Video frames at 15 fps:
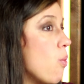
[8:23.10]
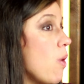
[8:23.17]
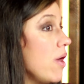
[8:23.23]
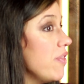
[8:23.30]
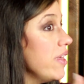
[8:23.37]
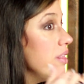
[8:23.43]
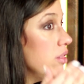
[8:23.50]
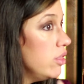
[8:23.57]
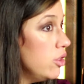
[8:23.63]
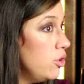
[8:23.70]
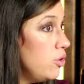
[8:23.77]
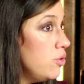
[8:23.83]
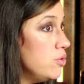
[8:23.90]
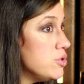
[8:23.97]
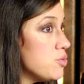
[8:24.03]
Well, they
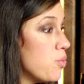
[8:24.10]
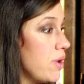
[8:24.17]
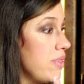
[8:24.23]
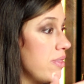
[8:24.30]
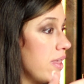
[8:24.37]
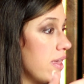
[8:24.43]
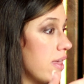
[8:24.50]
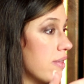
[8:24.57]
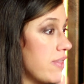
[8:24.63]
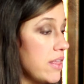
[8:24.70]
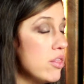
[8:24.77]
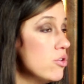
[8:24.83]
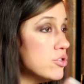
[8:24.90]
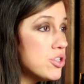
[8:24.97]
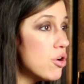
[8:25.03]
lose when they
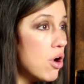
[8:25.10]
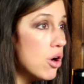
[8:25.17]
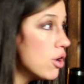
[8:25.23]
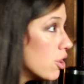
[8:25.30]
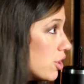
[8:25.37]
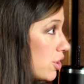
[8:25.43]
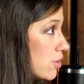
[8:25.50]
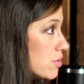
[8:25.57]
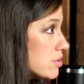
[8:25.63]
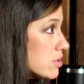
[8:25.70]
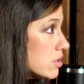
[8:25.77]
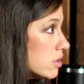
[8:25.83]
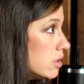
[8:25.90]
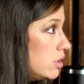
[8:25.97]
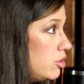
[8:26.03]
lose their hunger cues.
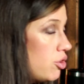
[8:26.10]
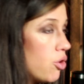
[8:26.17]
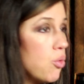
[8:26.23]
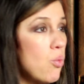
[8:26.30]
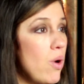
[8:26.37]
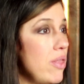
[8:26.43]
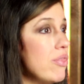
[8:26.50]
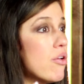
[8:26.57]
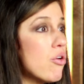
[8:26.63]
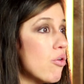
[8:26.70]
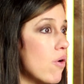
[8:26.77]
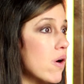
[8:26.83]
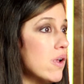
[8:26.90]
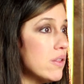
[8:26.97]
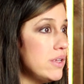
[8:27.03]
When they're
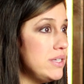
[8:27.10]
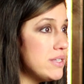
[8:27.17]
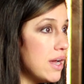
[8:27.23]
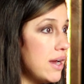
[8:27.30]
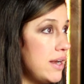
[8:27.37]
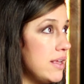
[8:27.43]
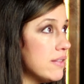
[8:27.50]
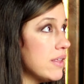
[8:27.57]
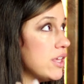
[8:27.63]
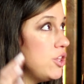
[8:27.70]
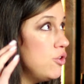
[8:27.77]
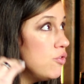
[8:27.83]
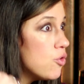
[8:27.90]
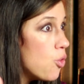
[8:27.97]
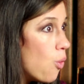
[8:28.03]
chronically dieting, like
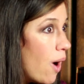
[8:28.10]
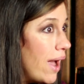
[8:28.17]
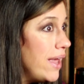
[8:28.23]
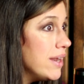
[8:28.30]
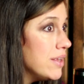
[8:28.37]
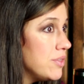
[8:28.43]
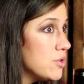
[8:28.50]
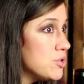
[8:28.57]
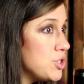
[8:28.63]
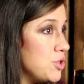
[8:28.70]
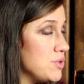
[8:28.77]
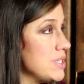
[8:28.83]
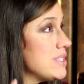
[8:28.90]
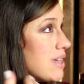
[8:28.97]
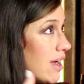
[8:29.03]
you've quieted those
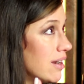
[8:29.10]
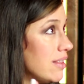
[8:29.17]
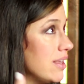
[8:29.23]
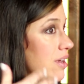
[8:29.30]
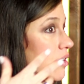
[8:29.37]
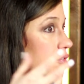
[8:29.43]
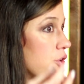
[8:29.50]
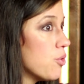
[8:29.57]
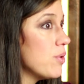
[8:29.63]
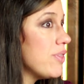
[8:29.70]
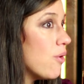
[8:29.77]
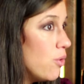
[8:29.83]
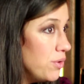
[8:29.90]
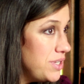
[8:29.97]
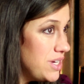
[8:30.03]
cues. It's kind of like if you're
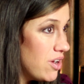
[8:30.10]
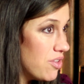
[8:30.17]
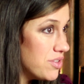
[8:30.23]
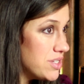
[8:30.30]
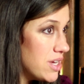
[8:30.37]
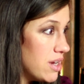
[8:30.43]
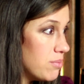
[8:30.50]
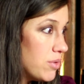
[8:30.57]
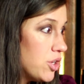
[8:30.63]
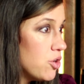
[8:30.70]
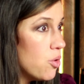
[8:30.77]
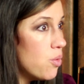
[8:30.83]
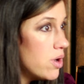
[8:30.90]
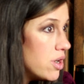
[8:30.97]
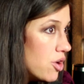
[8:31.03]
withholding all the time, like no
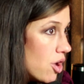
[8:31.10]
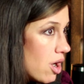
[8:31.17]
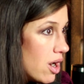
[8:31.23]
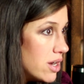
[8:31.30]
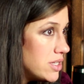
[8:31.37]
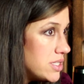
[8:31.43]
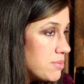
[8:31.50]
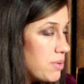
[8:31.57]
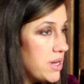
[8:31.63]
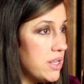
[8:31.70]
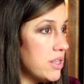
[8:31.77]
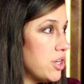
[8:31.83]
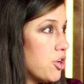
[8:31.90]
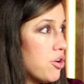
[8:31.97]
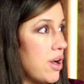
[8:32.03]
wonder you're constipated.
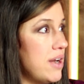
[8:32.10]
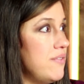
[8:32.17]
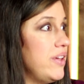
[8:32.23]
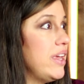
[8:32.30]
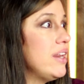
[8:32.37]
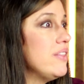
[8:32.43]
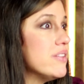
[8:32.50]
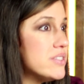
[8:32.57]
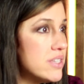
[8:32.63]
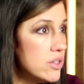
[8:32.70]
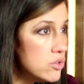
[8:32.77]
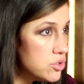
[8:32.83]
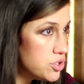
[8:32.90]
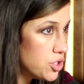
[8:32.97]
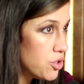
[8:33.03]
Like you're not even getting the
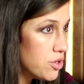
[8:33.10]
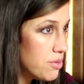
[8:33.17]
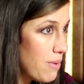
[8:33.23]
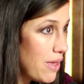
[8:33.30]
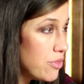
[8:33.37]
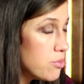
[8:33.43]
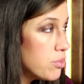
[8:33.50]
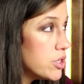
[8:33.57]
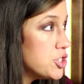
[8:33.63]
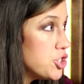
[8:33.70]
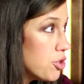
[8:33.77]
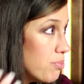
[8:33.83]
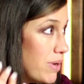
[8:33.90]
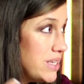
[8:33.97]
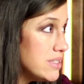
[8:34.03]
signal to go to the bathroom because you're
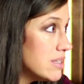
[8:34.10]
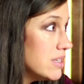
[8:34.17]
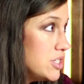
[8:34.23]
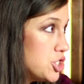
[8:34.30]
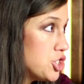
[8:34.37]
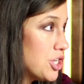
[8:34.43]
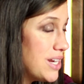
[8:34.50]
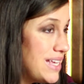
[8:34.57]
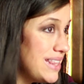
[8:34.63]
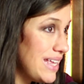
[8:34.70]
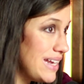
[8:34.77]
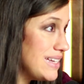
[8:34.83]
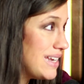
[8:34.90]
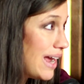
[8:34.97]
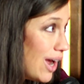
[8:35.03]
basically shutting
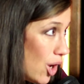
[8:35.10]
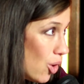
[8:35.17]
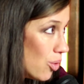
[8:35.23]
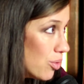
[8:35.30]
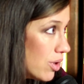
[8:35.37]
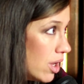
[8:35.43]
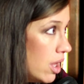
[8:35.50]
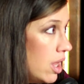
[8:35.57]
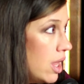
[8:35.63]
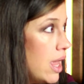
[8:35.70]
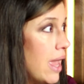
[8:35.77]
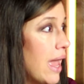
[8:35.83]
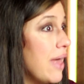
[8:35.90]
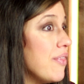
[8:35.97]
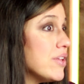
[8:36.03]
that down.
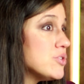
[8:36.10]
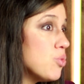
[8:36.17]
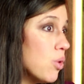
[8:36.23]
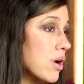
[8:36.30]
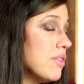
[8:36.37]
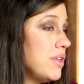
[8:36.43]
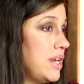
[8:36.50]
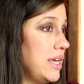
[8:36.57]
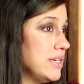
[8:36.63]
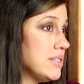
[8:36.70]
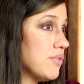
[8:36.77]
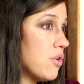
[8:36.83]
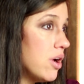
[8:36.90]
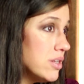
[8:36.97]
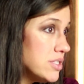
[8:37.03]
And that's one of the
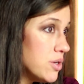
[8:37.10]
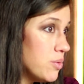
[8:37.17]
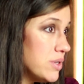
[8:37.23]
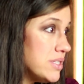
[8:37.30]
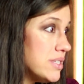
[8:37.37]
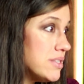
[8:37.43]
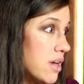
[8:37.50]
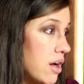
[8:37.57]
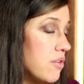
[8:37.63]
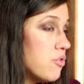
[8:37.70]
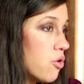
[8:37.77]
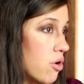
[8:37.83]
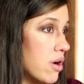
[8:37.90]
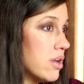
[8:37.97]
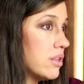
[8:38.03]
negative consequences of
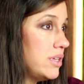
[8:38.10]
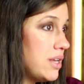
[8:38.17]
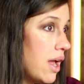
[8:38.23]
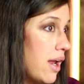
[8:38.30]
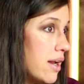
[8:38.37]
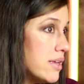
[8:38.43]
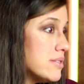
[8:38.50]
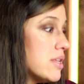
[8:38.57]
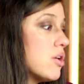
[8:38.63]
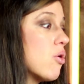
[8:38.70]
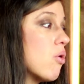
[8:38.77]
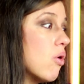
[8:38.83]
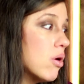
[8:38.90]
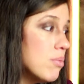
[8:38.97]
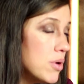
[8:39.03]
chronically dieting is that your
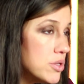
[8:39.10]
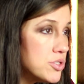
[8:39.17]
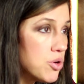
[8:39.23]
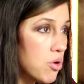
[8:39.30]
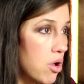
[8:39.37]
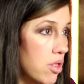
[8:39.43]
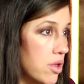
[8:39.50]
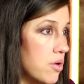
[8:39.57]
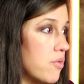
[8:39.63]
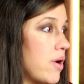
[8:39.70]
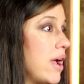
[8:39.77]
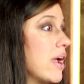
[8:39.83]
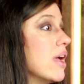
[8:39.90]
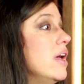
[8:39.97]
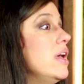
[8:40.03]
hormones are all out of
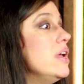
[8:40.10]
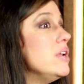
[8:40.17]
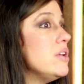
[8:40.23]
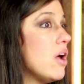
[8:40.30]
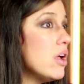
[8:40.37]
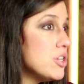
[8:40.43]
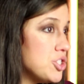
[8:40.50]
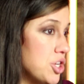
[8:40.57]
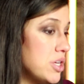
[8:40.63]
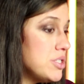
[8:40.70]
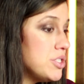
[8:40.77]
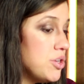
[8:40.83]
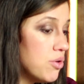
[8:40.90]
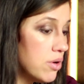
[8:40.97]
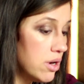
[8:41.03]
whack. Not just
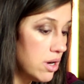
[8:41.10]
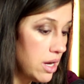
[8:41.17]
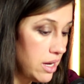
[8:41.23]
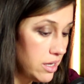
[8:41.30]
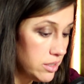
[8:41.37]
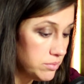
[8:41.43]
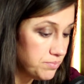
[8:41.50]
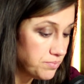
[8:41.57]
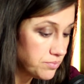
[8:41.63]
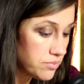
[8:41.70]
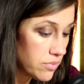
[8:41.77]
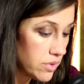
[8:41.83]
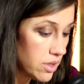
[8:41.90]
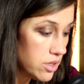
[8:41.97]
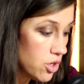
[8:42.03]
your
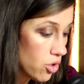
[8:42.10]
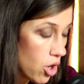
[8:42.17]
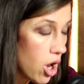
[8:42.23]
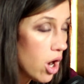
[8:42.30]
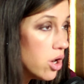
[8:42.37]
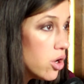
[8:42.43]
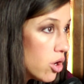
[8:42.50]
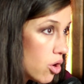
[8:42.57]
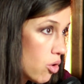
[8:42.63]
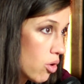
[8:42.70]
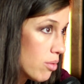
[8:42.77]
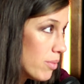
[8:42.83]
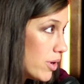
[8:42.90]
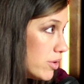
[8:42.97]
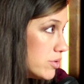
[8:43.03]
hunger
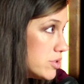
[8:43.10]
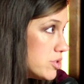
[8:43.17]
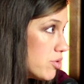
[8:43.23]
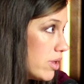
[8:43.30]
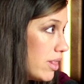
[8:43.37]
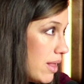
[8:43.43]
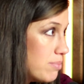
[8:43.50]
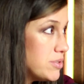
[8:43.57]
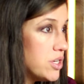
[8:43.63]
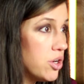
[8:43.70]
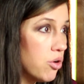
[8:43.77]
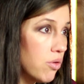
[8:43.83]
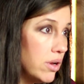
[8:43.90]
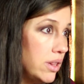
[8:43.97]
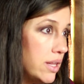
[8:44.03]
hormones, so like leptin and
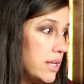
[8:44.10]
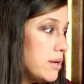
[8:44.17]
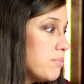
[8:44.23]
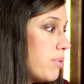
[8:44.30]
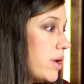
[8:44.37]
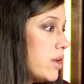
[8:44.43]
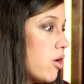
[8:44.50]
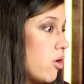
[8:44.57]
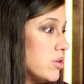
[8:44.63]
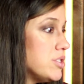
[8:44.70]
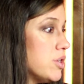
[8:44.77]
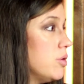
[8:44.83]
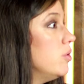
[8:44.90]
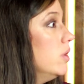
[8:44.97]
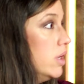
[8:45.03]
ghrelin, but
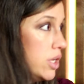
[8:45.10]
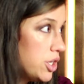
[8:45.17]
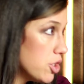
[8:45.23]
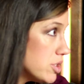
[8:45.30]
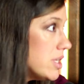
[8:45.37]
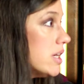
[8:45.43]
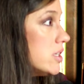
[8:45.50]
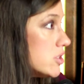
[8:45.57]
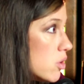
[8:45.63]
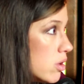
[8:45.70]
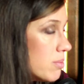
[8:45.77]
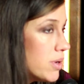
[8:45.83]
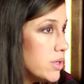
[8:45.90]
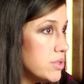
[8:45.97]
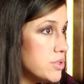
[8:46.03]
also your sex
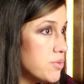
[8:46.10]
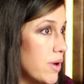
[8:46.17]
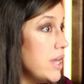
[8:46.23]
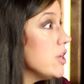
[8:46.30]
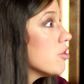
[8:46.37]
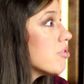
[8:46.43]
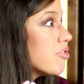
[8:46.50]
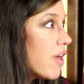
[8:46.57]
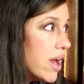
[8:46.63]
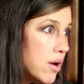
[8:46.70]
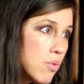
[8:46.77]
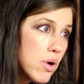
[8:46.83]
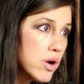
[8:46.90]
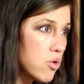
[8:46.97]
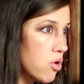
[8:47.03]
hormones, right? Your
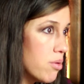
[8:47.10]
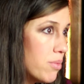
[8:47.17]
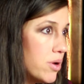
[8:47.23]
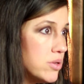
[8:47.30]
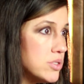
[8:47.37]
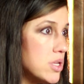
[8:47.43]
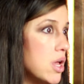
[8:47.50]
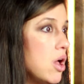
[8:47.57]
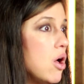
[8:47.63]
thyroid hormones.